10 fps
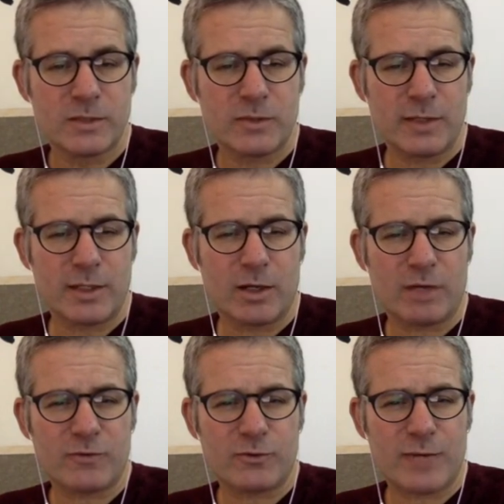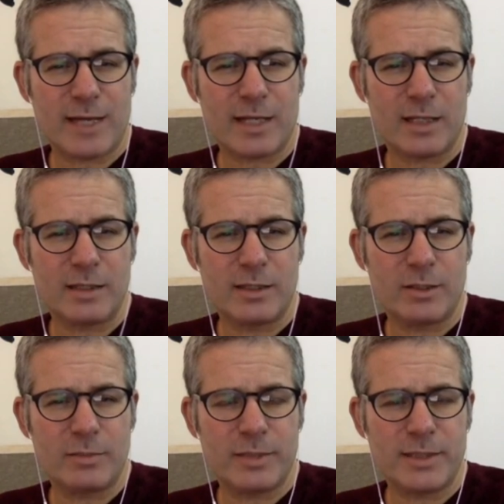So I got off track a
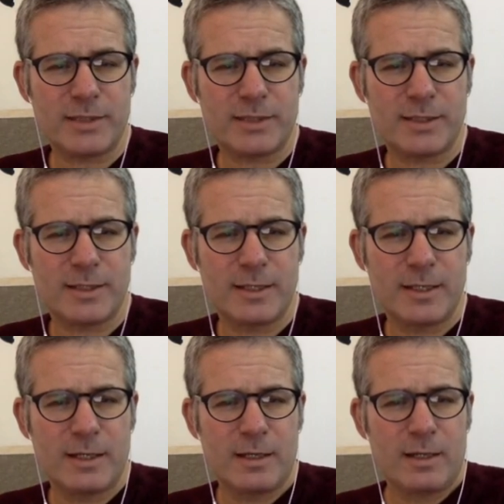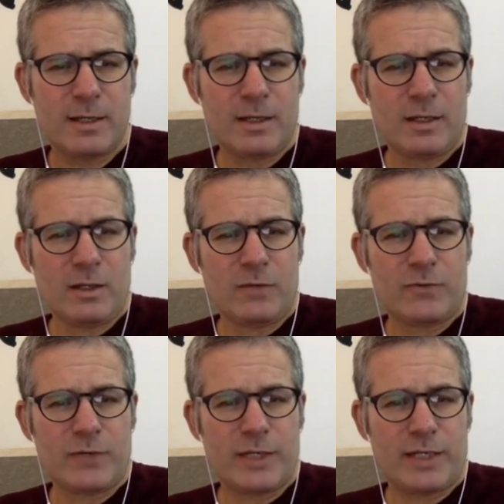little bit.
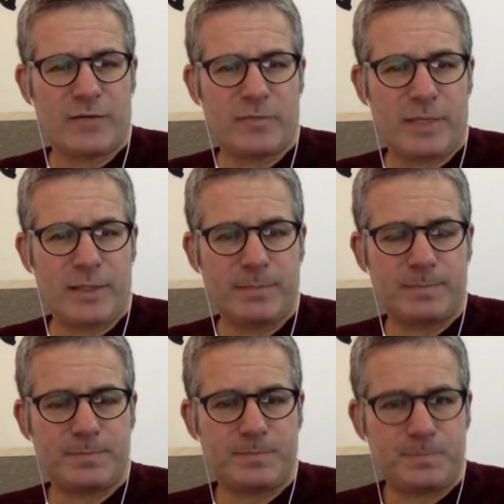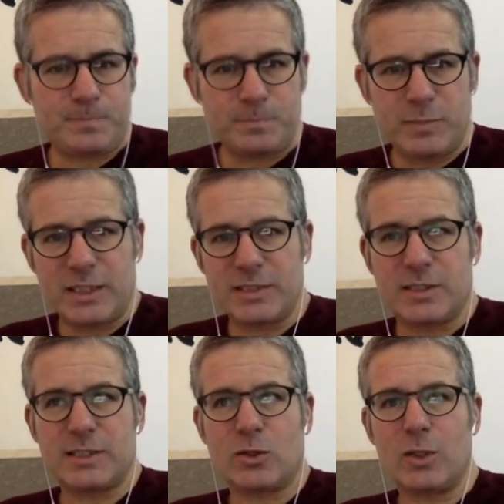Forgive me. But
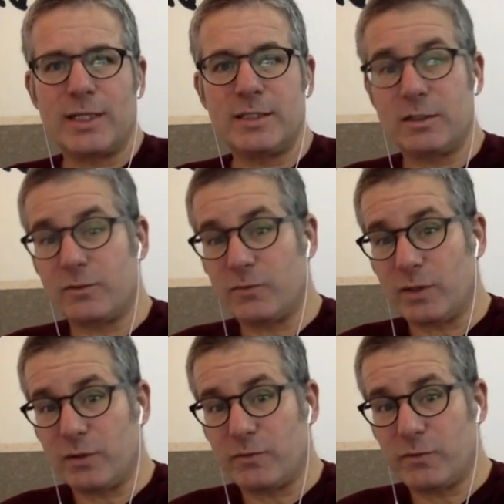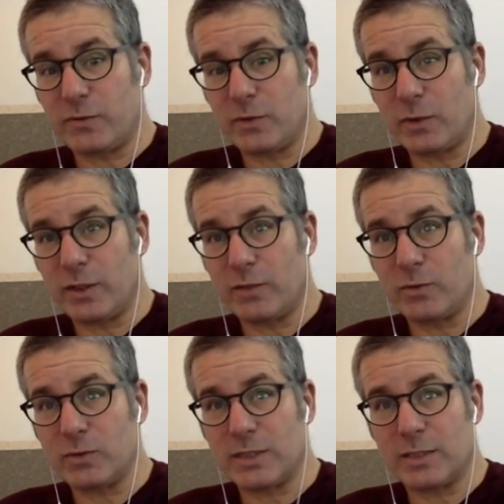this whole idea of learning the
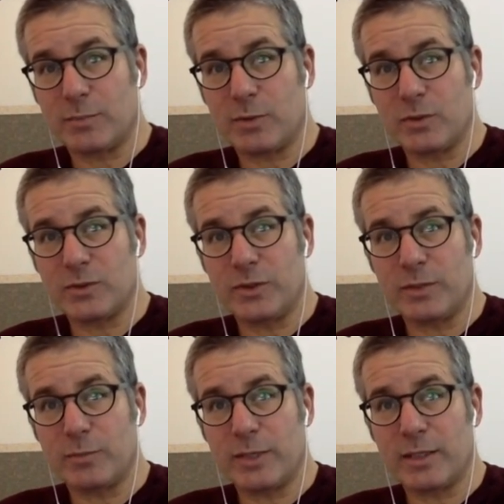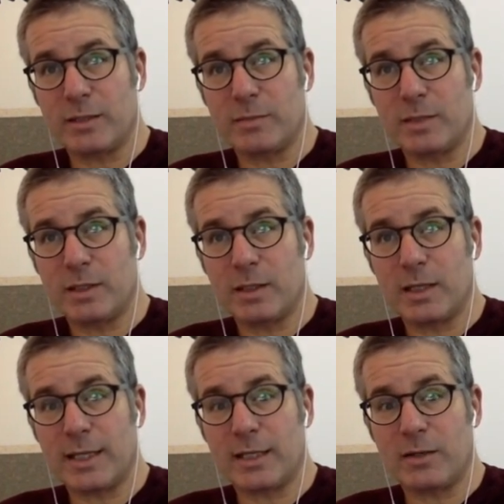rules like a pro so you can break them
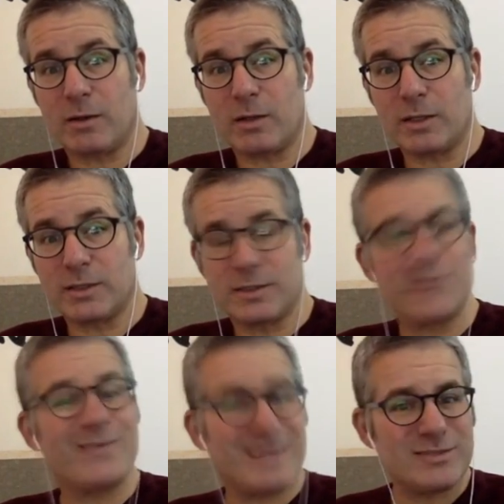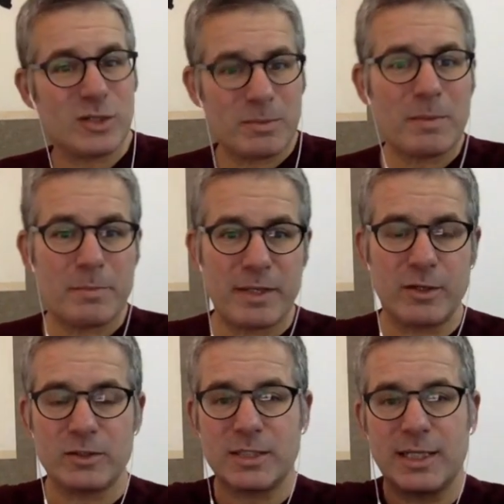like an artist. You're right. I was talking about my
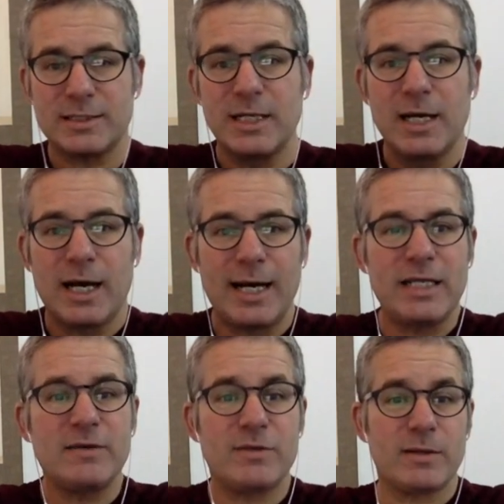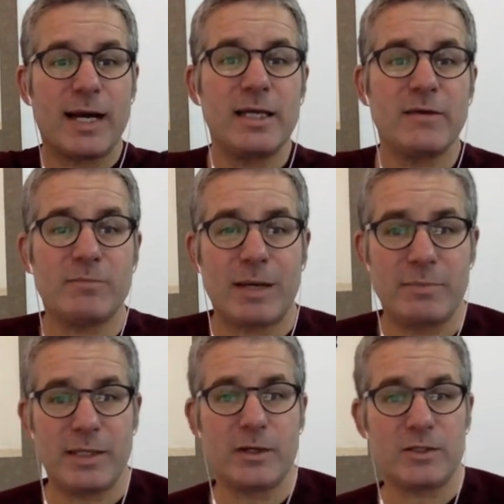beginners class. I give my
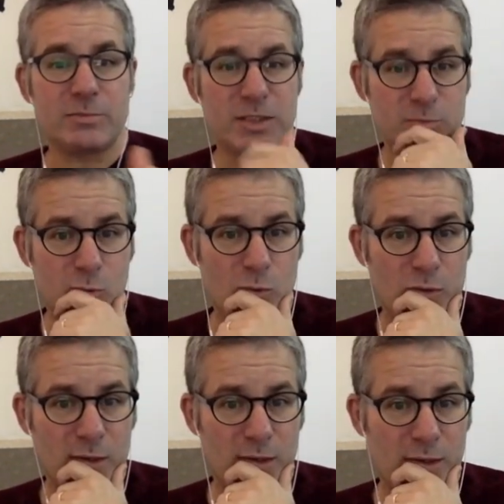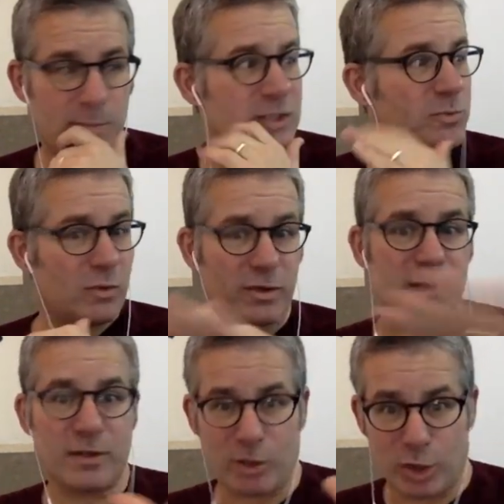beginners much more
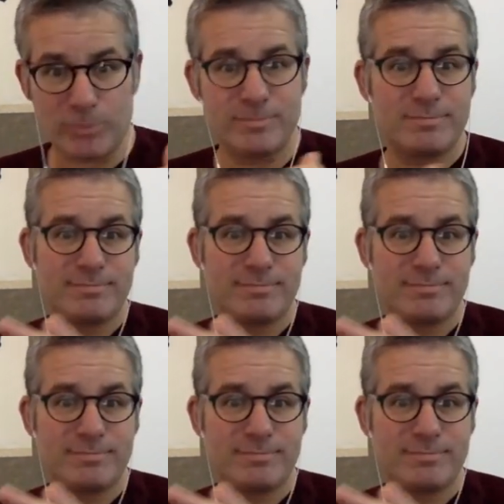the art.